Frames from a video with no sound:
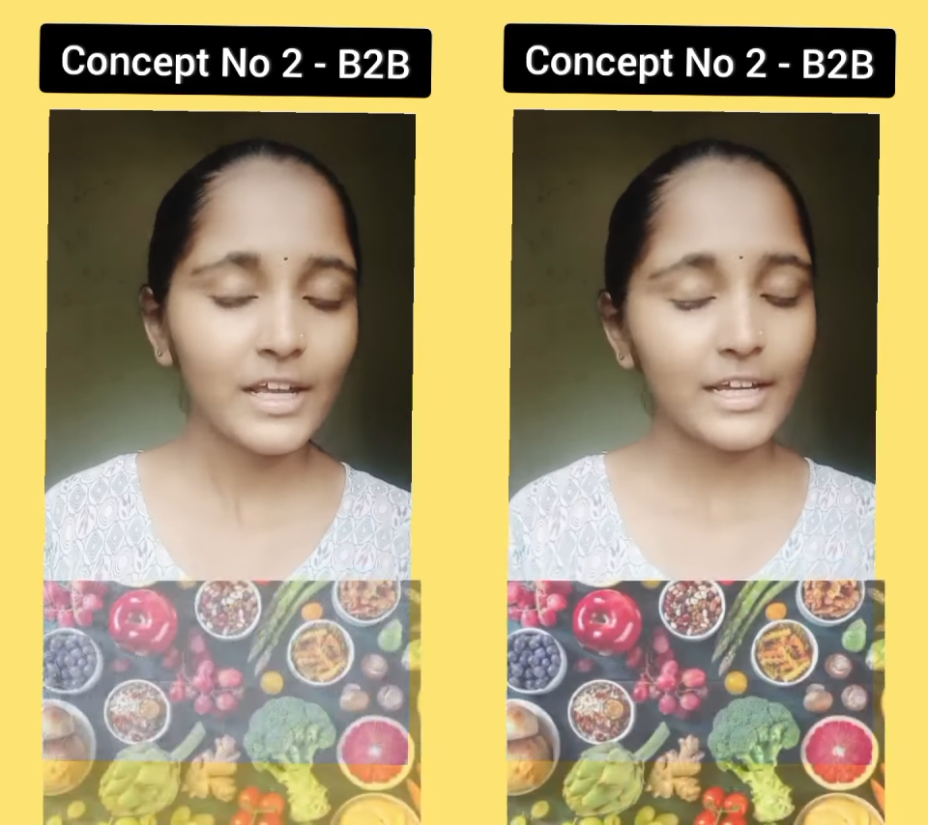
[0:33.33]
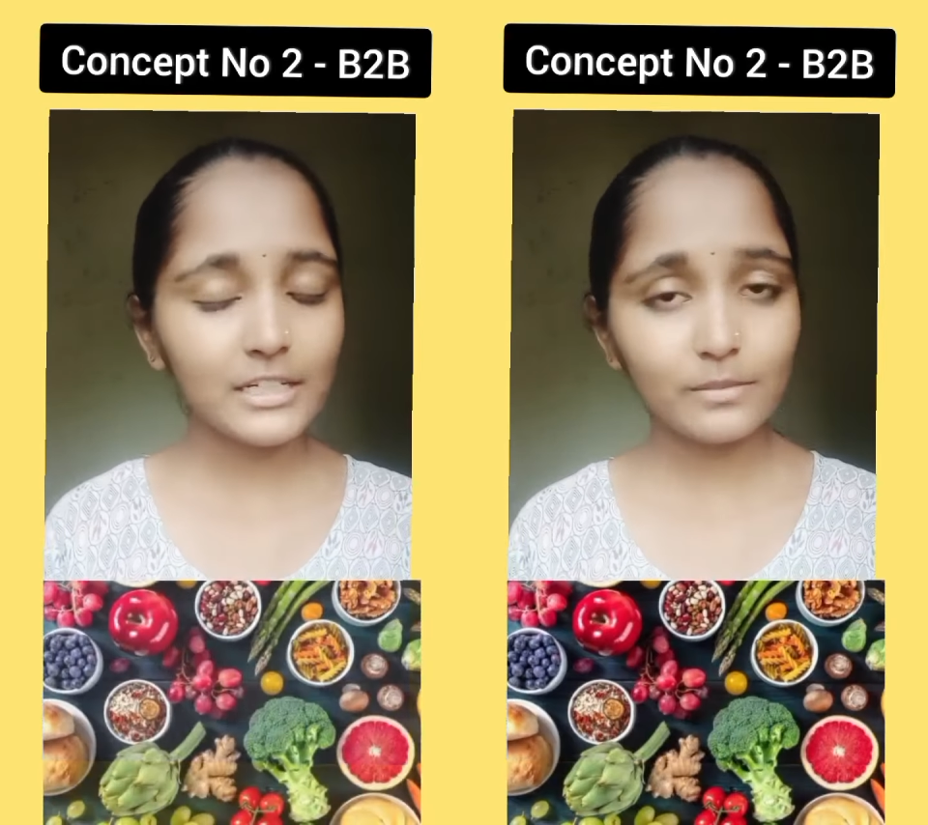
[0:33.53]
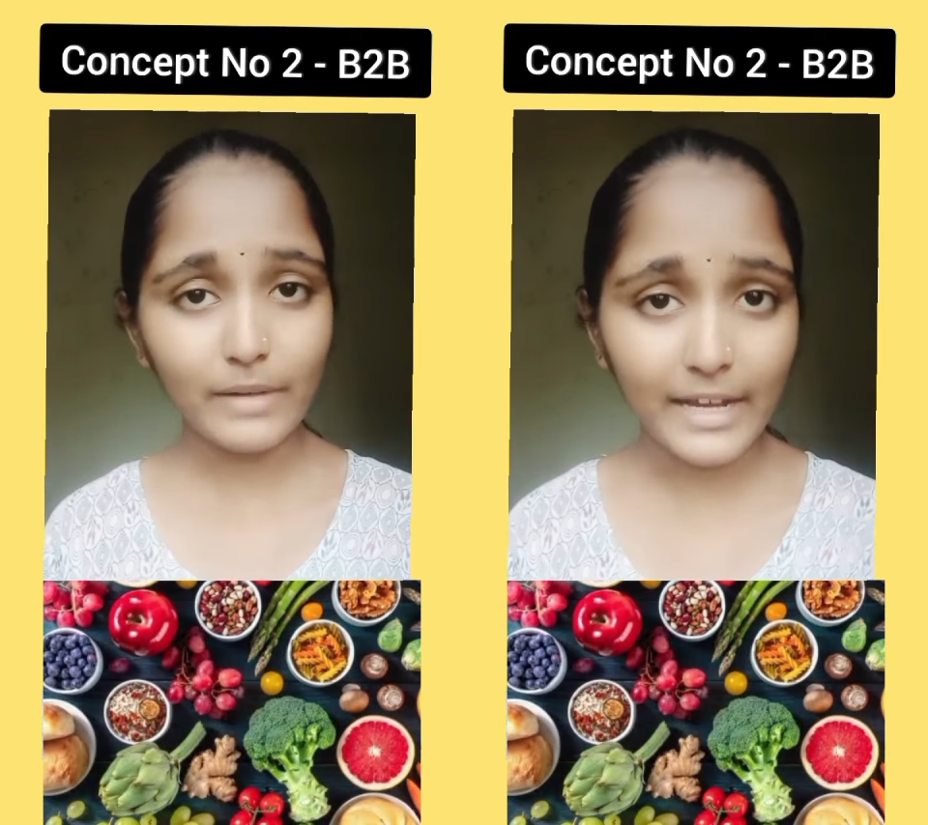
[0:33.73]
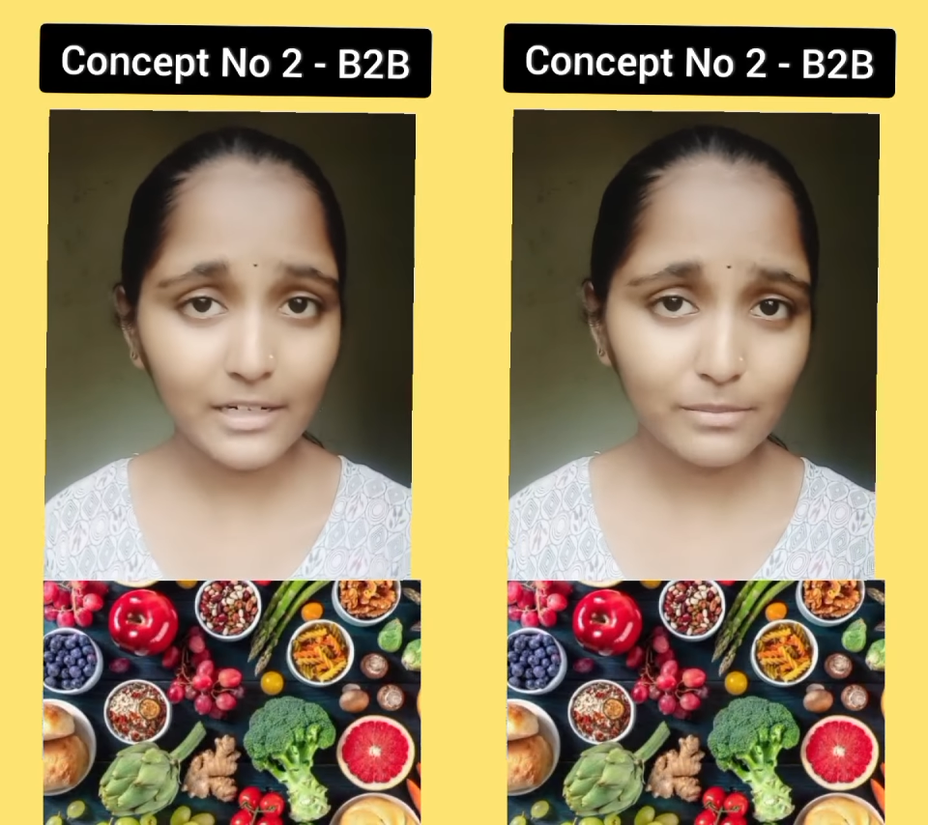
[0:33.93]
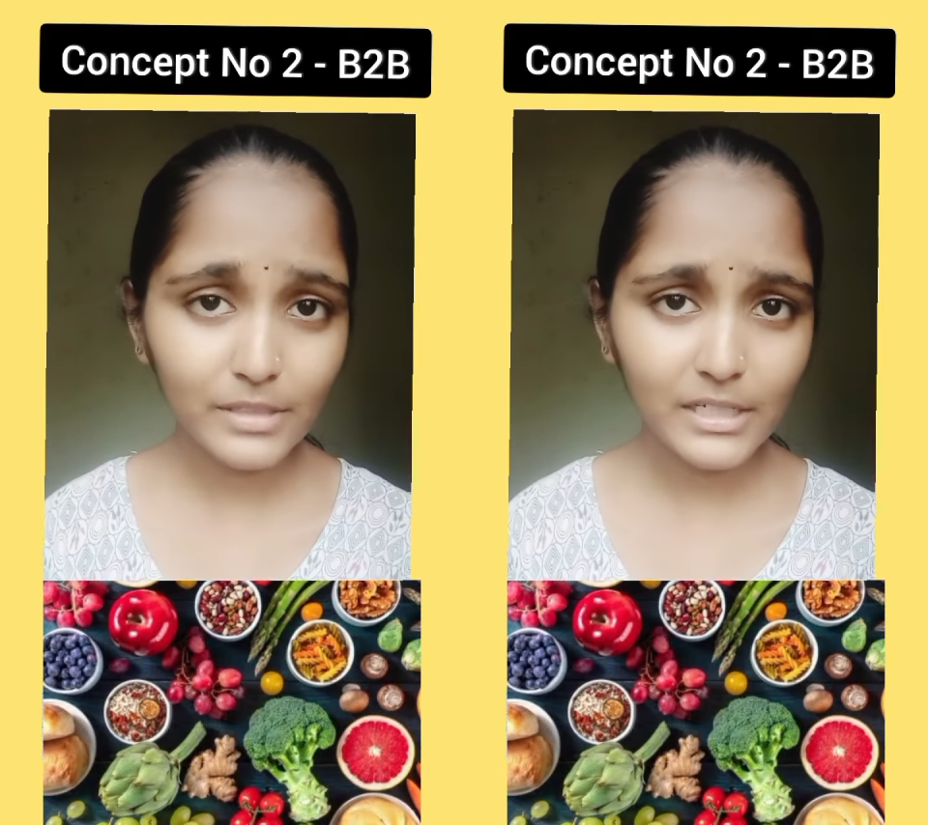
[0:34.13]
It
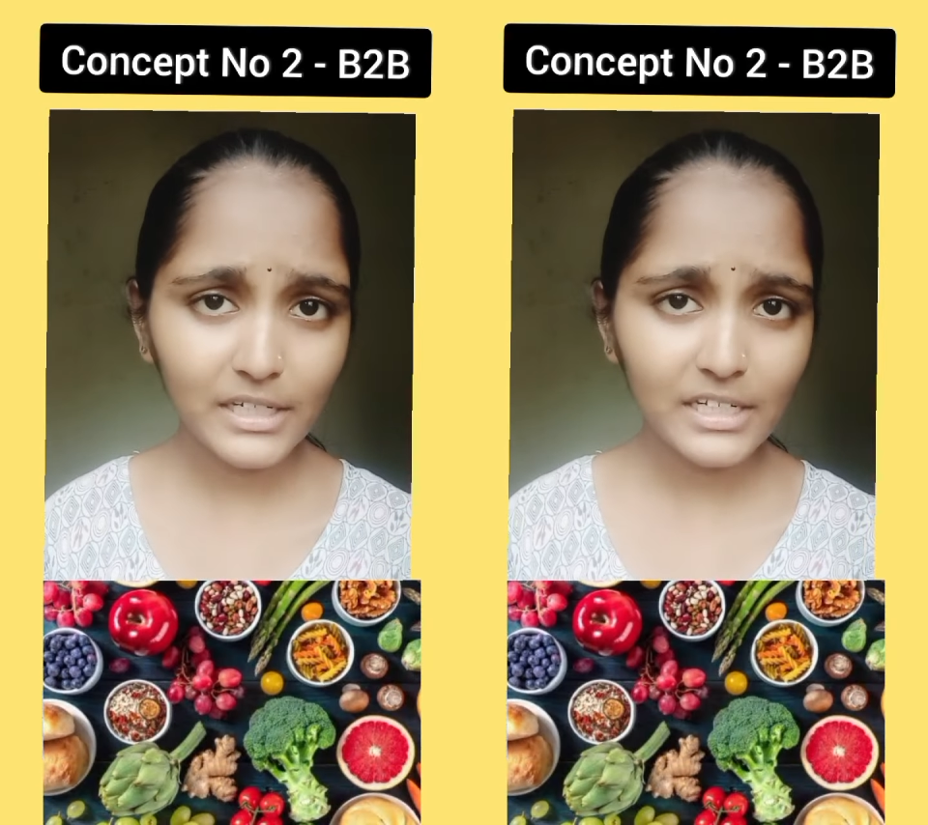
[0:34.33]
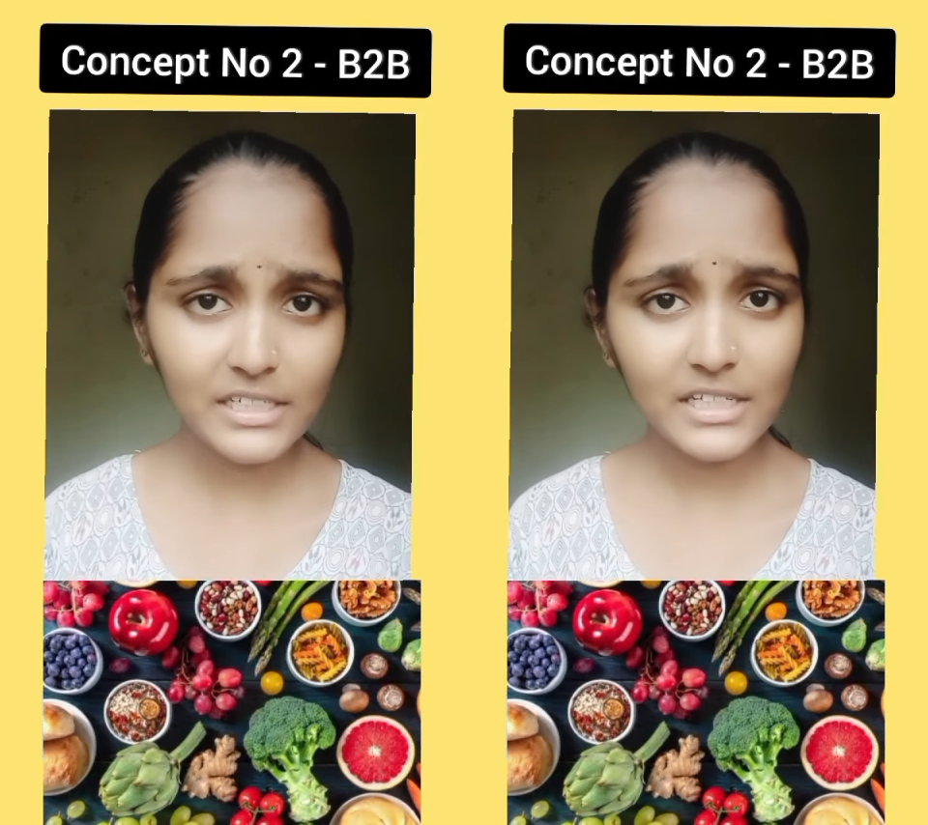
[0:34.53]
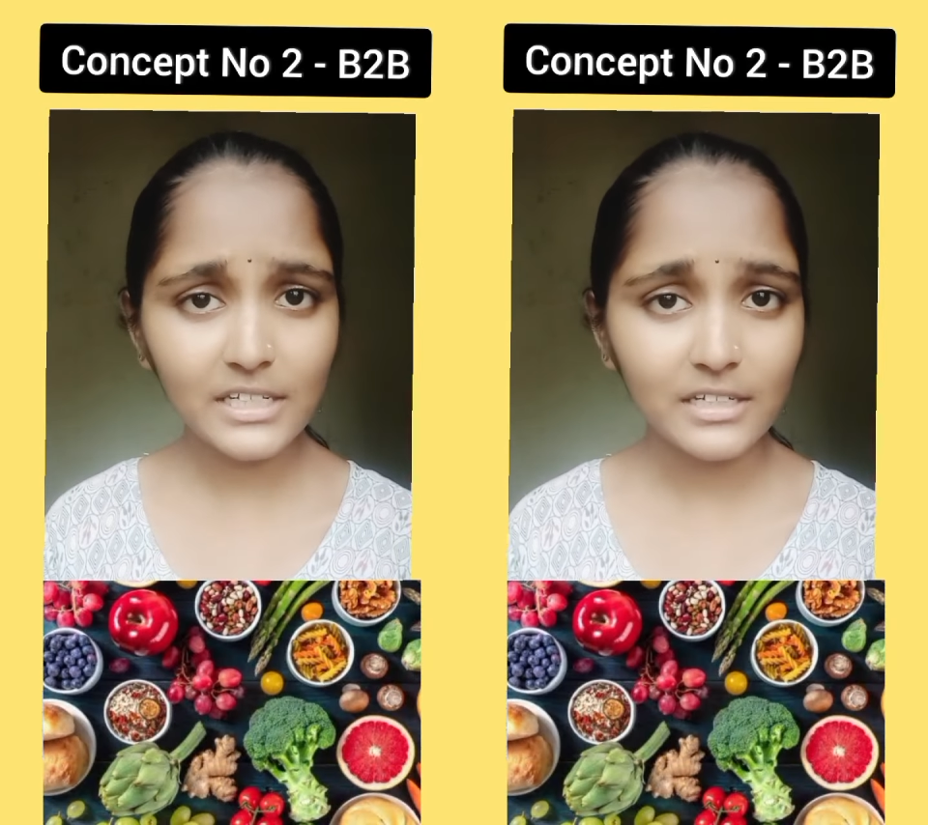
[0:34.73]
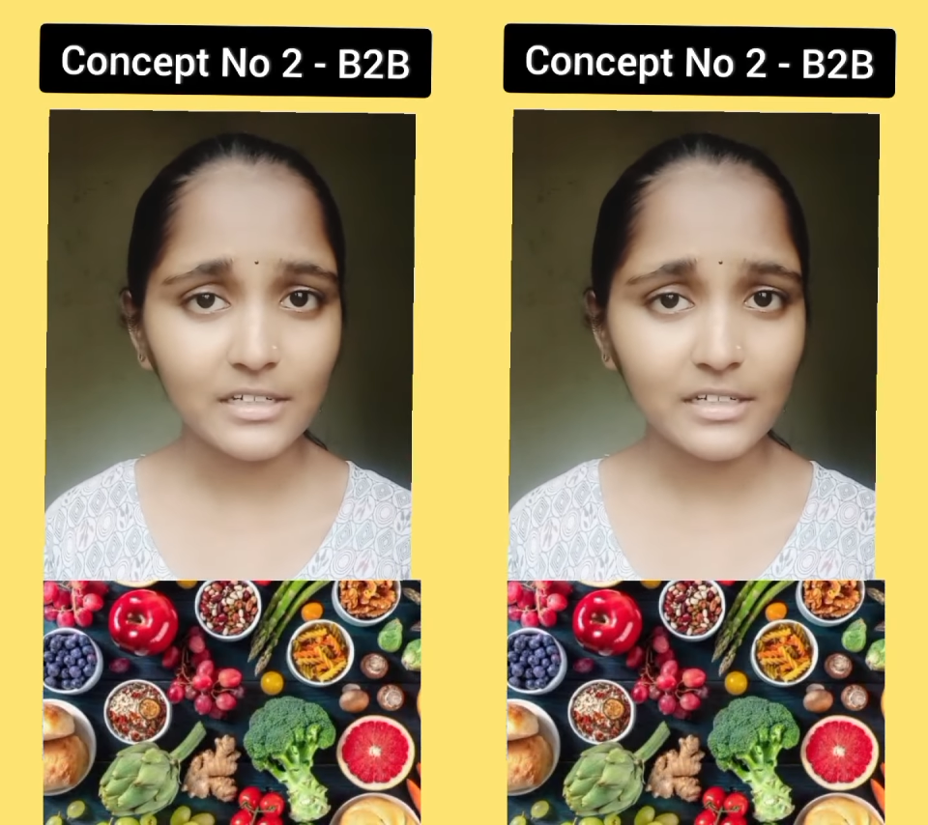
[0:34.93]
might be eating